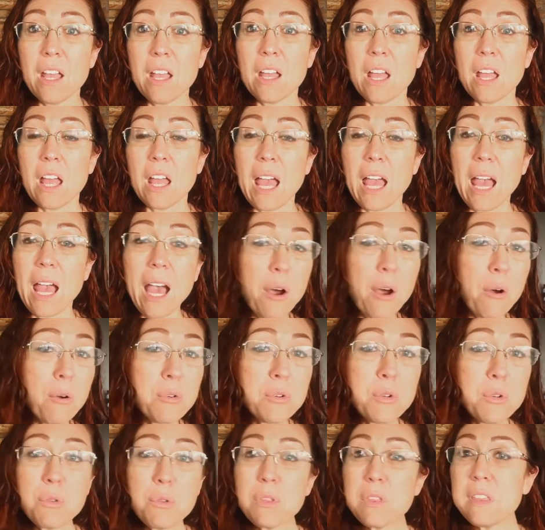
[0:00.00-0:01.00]
How
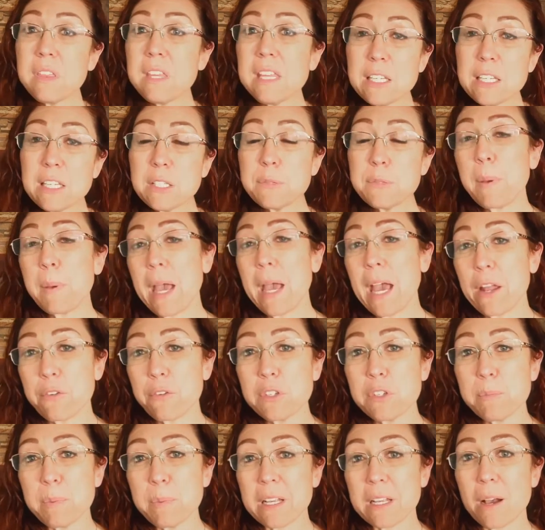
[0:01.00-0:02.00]
do these
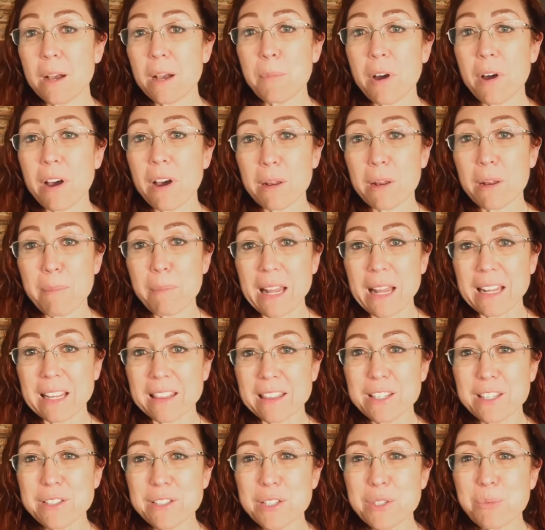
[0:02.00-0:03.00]
patterns become automatic?
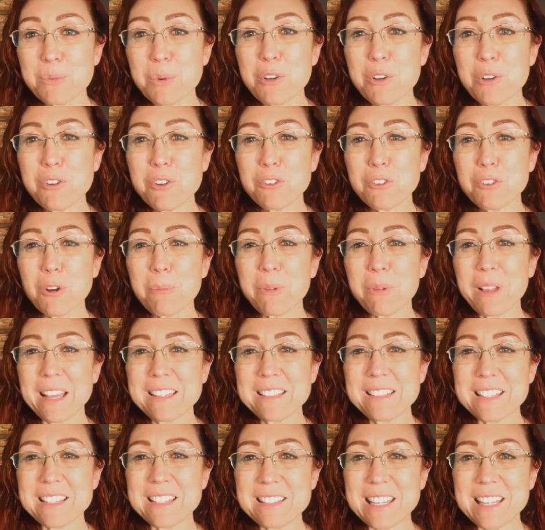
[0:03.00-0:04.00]
This is where
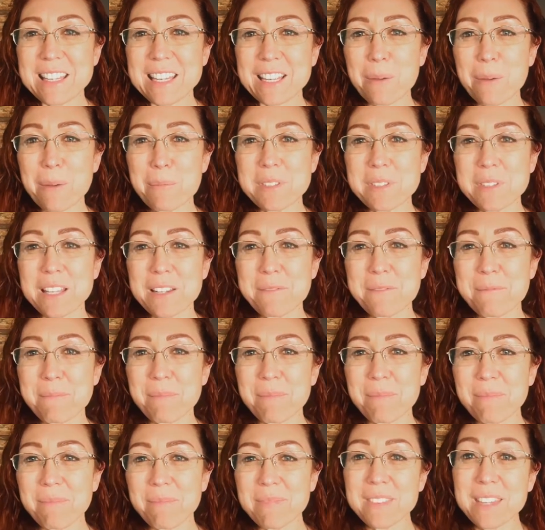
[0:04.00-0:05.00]
neuroplasticity comes in.
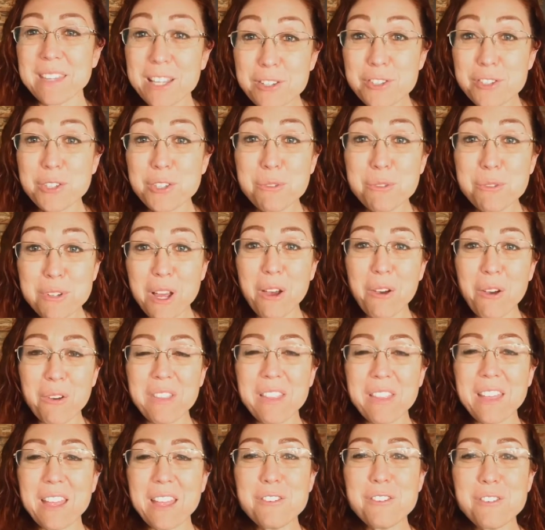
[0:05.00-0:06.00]
Did you know
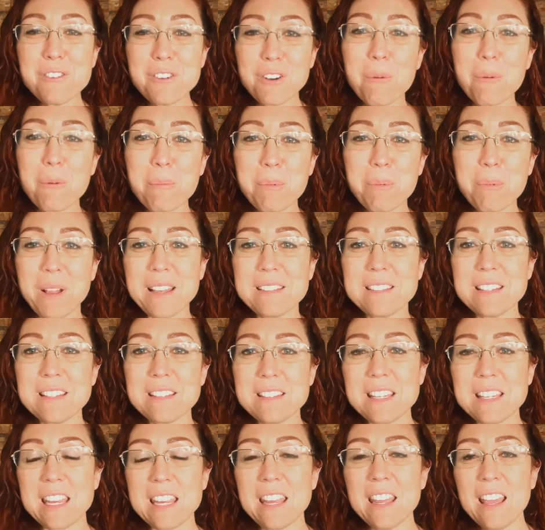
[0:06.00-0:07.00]
that
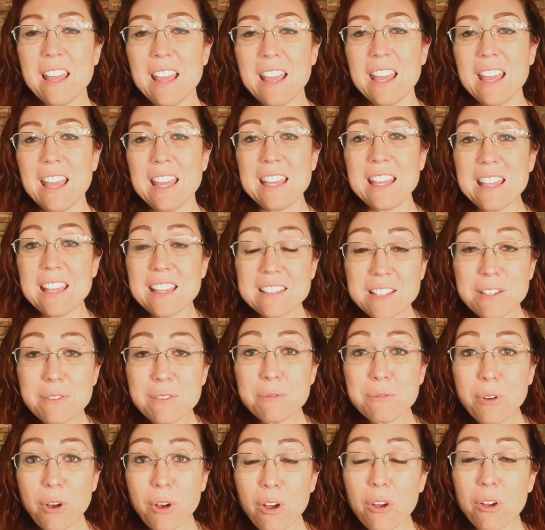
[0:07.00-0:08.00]
neuroplasticity is
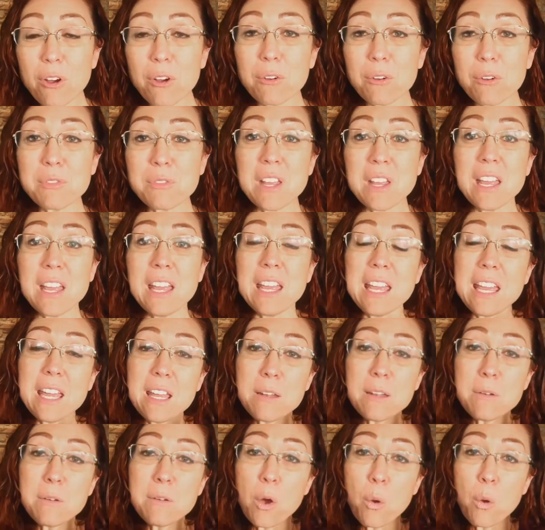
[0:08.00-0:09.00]
involved
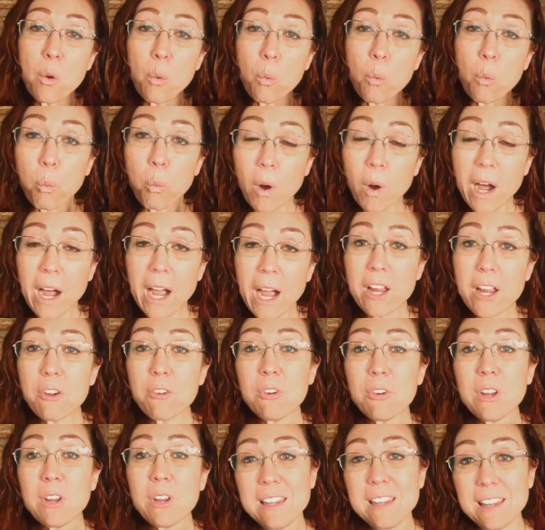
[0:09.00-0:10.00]
in
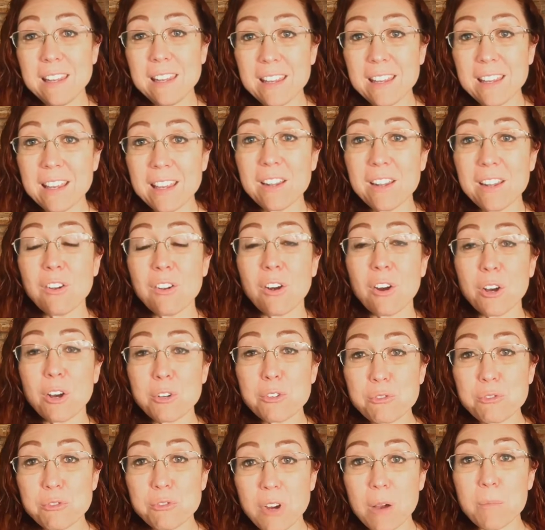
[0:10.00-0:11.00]
wiring in our
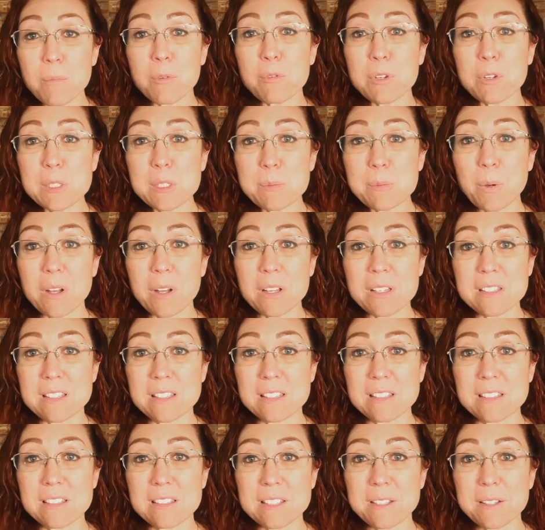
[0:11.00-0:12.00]
trauma
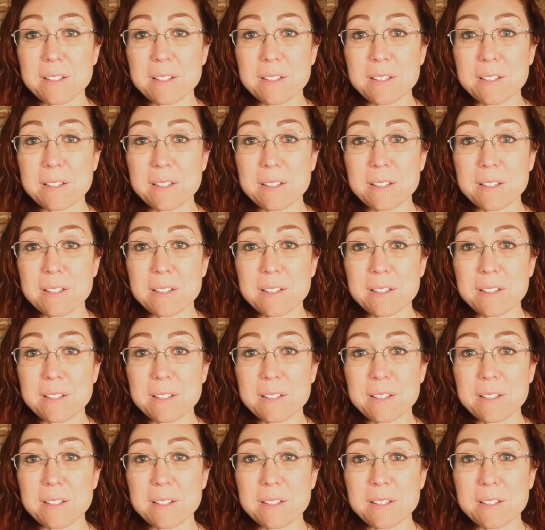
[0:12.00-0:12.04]
responses.